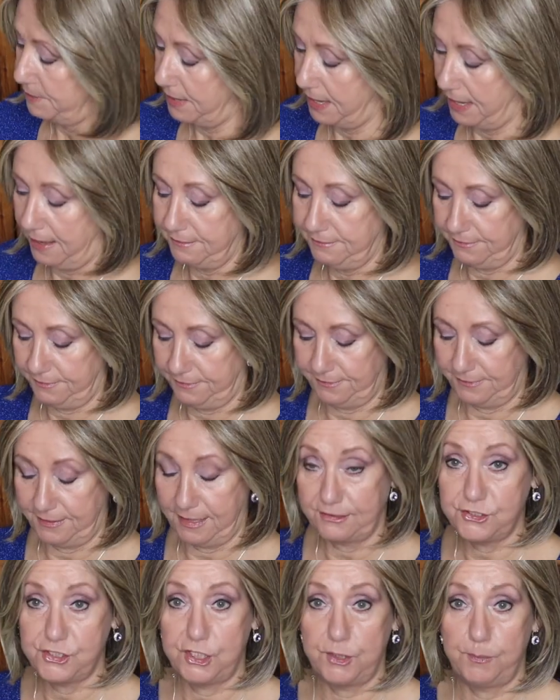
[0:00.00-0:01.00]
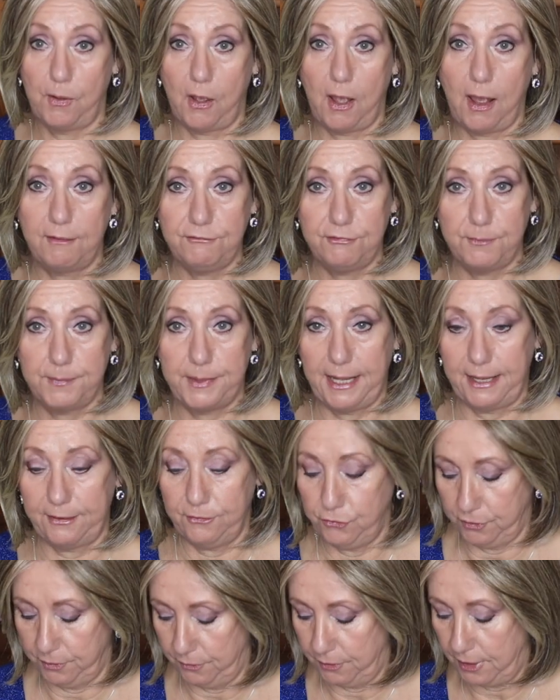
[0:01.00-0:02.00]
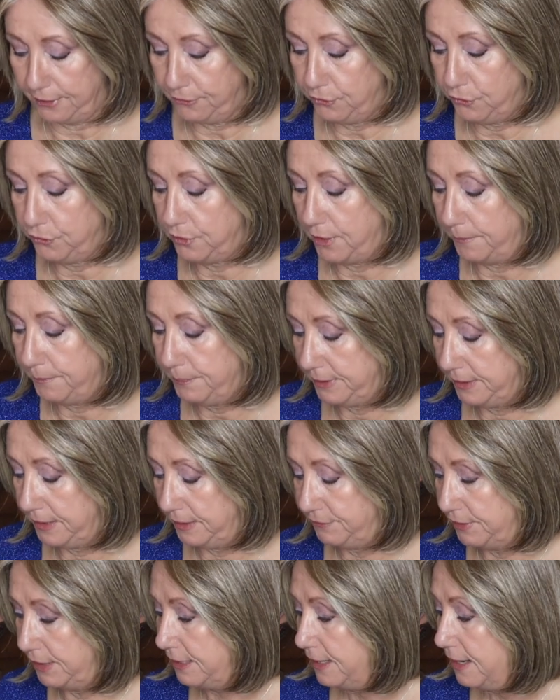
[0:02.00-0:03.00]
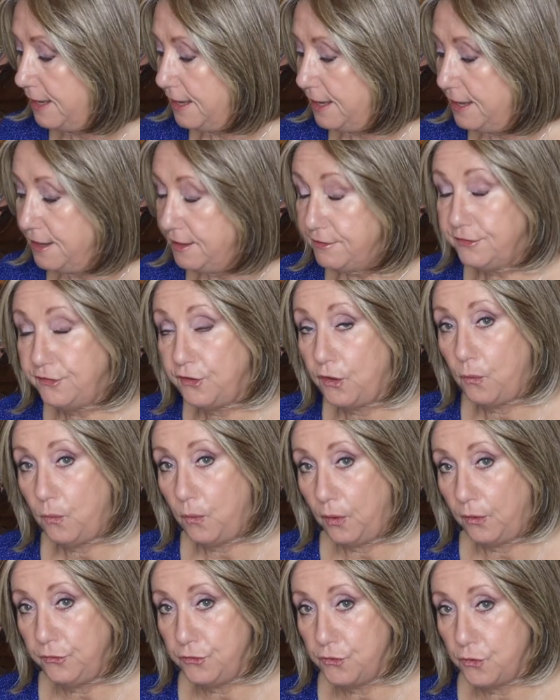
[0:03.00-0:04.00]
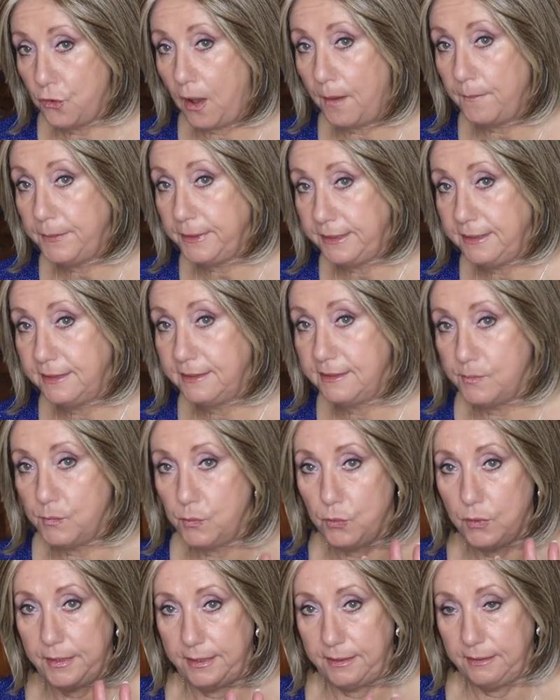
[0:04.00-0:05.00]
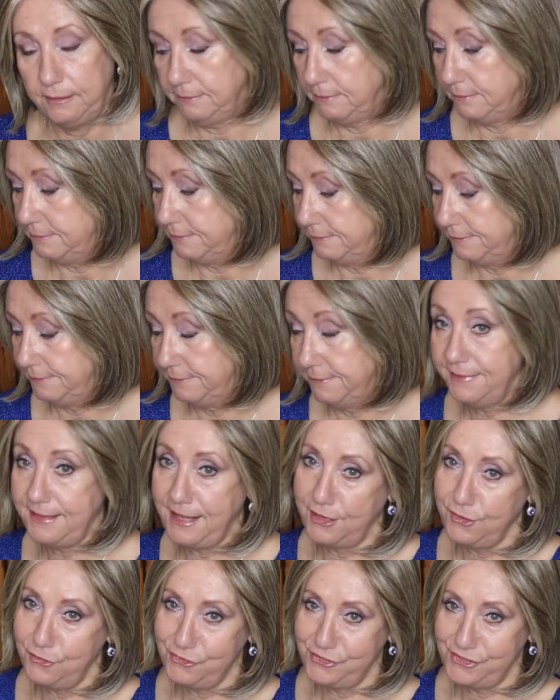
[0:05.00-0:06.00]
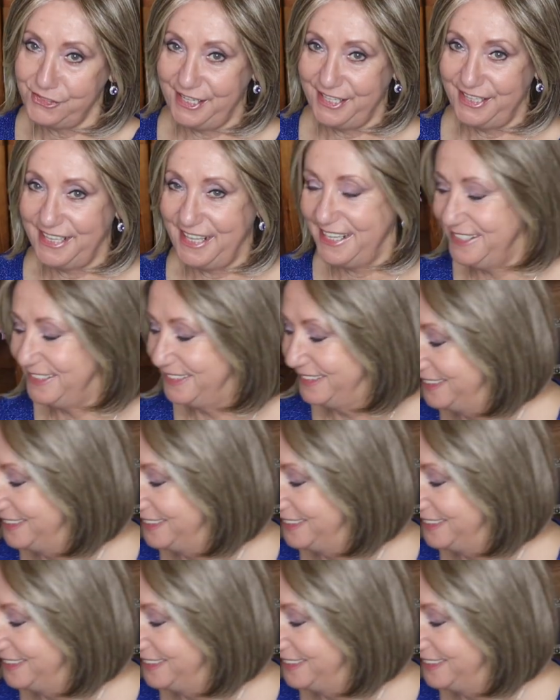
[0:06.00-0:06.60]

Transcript: masks that she bought for me. I couldn't I could not believe it. So normally in the morning, thank you Sheila.